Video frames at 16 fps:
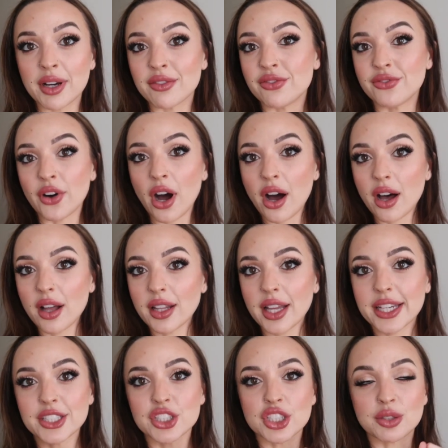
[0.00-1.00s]
But fall
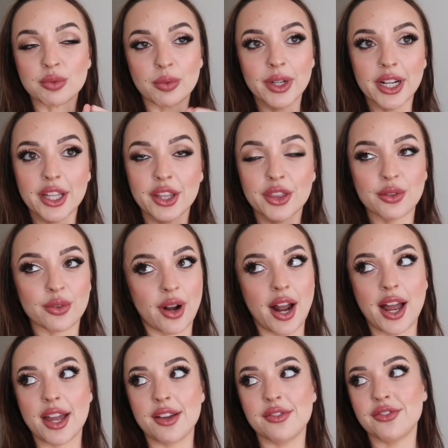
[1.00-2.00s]
is just when I
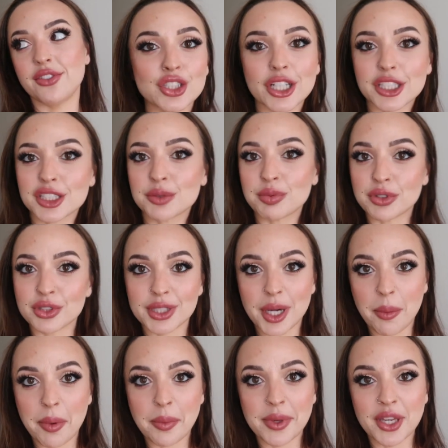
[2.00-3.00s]
thrive. I try to spruce it
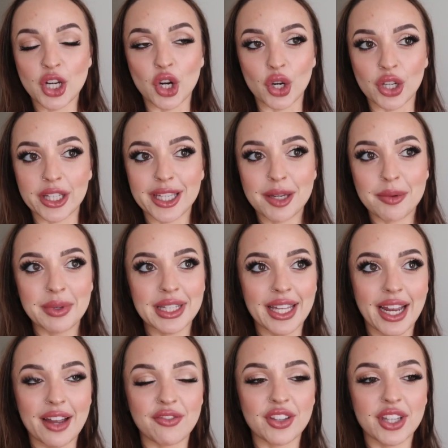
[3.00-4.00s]
up and be girly, but
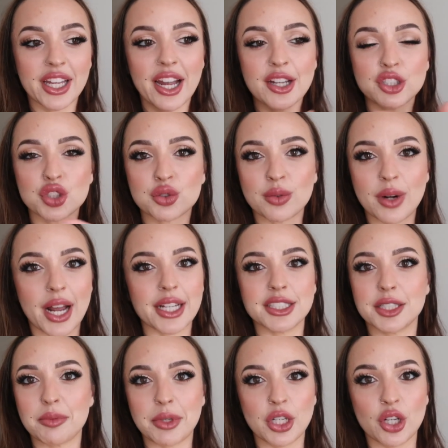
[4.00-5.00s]
like I feel like I try
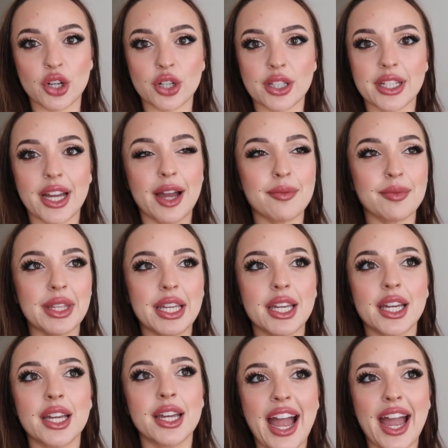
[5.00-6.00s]
to be girly. I'm
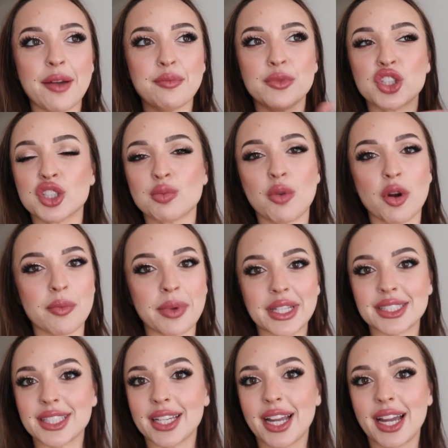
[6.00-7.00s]
like, I'm just more
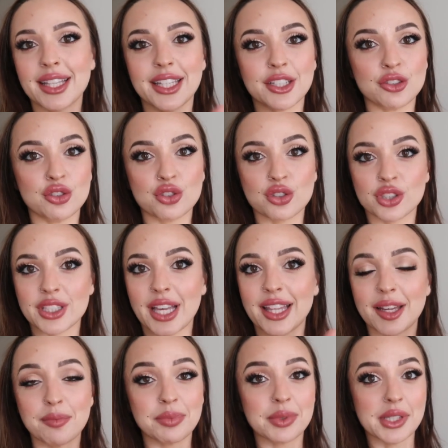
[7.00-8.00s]
basic. I like neutrals, I
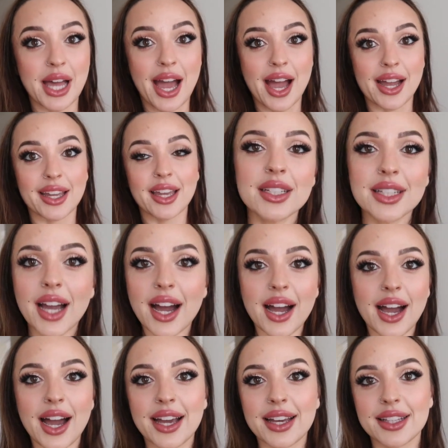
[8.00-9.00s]
like black.
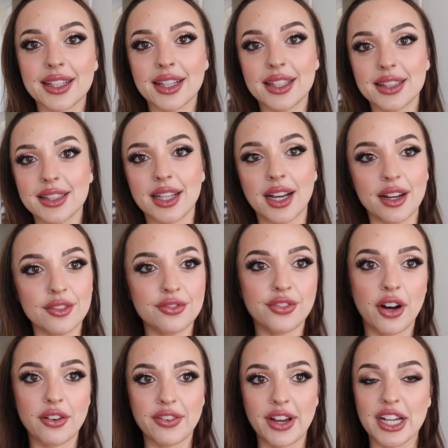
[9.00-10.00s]
Yeah, I love
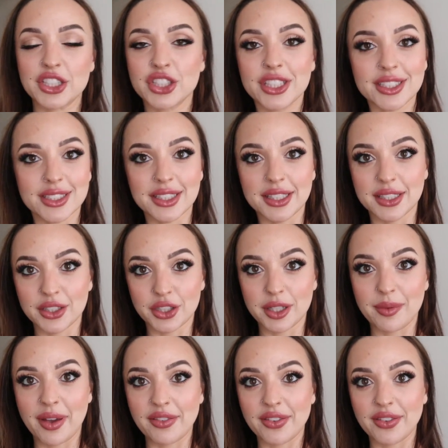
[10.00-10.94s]
fall fashion. It's literally